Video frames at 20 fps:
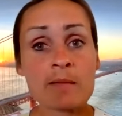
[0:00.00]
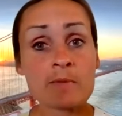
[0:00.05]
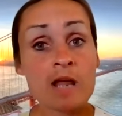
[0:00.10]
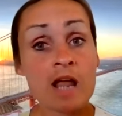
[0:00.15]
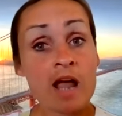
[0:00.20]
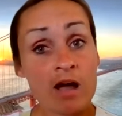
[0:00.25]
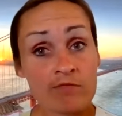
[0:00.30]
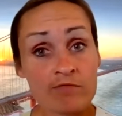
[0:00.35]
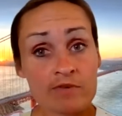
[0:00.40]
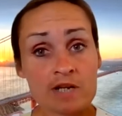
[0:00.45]

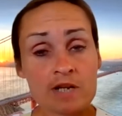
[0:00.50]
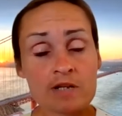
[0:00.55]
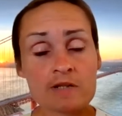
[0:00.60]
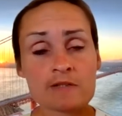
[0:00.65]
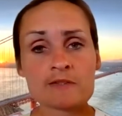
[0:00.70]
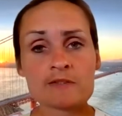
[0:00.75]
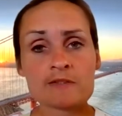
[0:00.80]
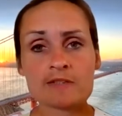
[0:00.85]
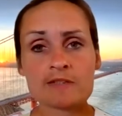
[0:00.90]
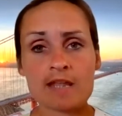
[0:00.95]

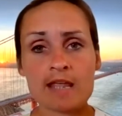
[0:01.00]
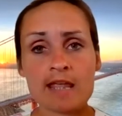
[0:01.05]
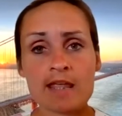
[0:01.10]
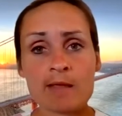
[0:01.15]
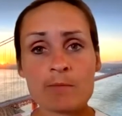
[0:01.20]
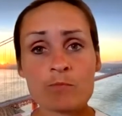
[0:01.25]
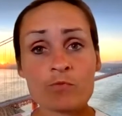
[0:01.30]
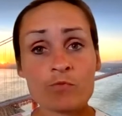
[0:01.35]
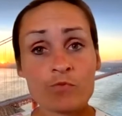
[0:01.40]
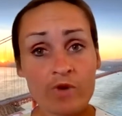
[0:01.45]
governance
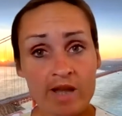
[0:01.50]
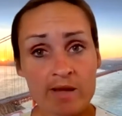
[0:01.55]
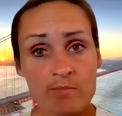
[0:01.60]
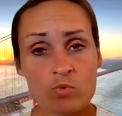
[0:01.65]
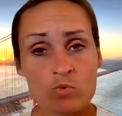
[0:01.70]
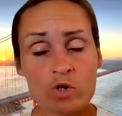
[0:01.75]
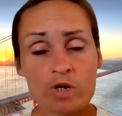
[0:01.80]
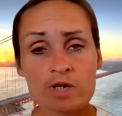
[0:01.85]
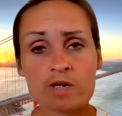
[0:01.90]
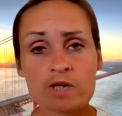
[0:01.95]

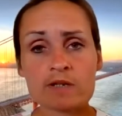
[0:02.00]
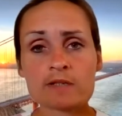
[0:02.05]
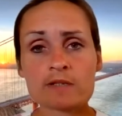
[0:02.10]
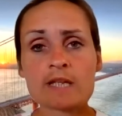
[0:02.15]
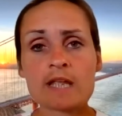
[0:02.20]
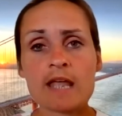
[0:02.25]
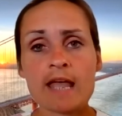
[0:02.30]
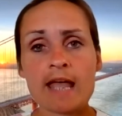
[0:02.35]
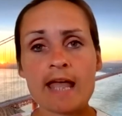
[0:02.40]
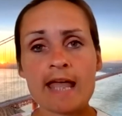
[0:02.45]
framework
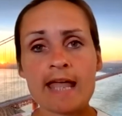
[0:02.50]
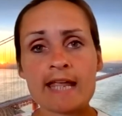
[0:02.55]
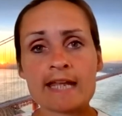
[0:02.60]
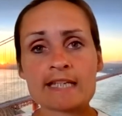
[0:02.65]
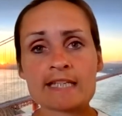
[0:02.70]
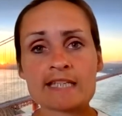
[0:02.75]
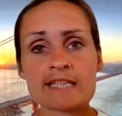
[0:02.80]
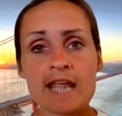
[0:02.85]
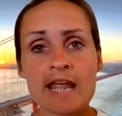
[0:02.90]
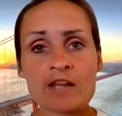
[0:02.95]

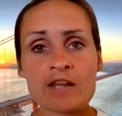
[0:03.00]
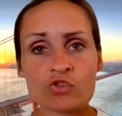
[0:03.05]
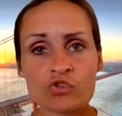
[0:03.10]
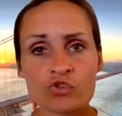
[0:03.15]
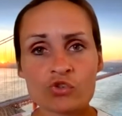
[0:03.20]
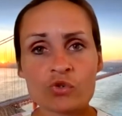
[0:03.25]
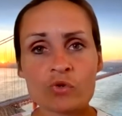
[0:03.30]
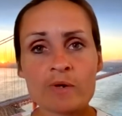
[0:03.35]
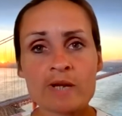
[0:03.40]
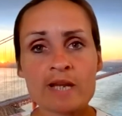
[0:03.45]
and
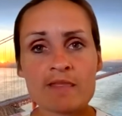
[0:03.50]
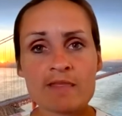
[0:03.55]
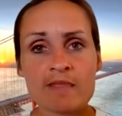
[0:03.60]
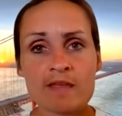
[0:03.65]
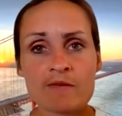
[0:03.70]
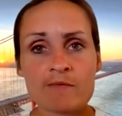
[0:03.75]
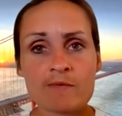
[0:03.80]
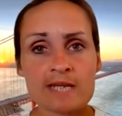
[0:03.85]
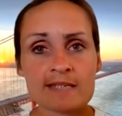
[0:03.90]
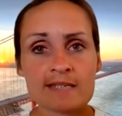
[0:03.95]
ensuring
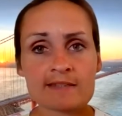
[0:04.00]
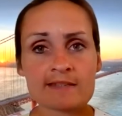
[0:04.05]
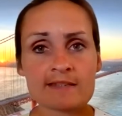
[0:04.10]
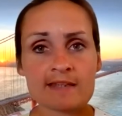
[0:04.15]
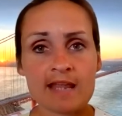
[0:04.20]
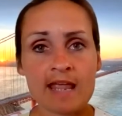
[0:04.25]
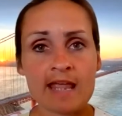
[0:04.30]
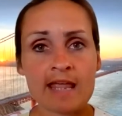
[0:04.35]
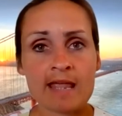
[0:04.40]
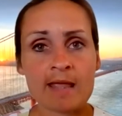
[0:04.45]
there
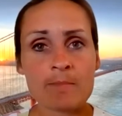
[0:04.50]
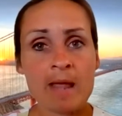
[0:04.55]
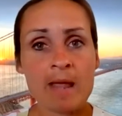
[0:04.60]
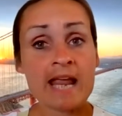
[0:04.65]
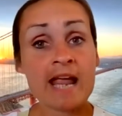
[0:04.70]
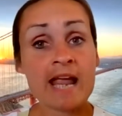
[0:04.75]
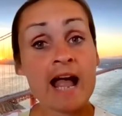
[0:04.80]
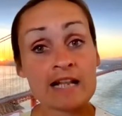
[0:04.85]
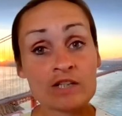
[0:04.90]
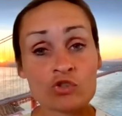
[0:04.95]
is a
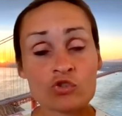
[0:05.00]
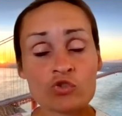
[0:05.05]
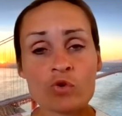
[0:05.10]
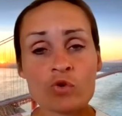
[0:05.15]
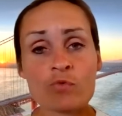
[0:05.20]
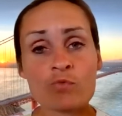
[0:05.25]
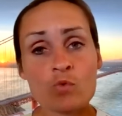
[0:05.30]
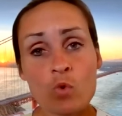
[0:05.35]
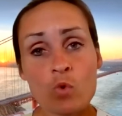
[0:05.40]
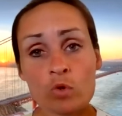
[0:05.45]
culture
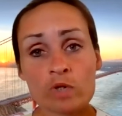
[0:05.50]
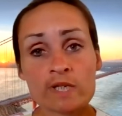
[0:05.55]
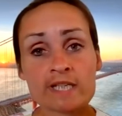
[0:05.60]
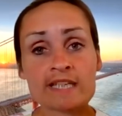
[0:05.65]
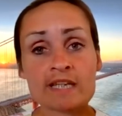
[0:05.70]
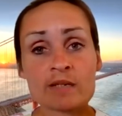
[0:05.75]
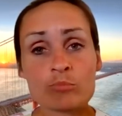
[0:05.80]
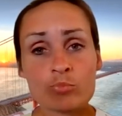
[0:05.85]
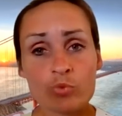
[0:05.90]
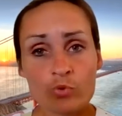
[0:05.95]
of
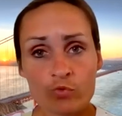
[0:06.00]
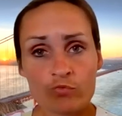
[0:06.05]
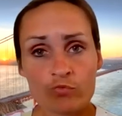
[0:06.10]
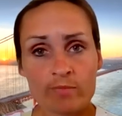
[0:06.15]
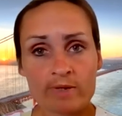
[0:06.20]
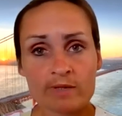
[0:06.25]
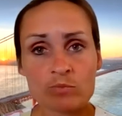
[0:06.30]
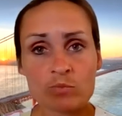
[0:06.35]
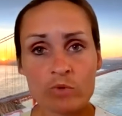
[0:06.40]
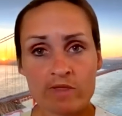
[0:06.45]
quality
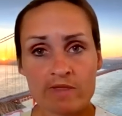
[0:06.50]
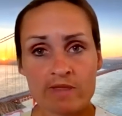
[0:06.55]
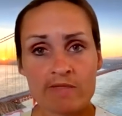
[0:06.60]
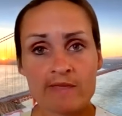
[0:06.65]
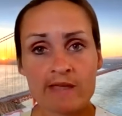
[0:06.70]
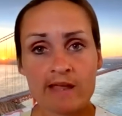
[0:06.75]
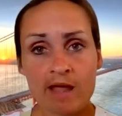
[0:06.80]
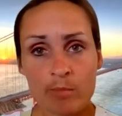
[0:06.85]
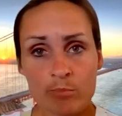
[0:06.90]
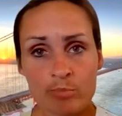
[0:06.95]
improvement within the
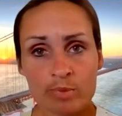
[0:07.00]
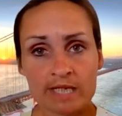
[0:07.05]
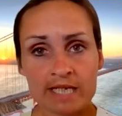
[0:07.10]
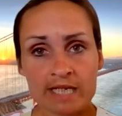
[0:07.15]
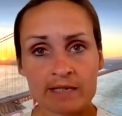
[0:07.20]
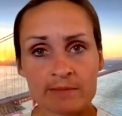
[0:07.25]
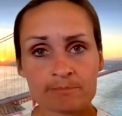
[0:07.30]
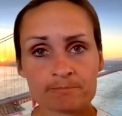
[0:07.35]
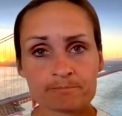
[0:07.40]
company.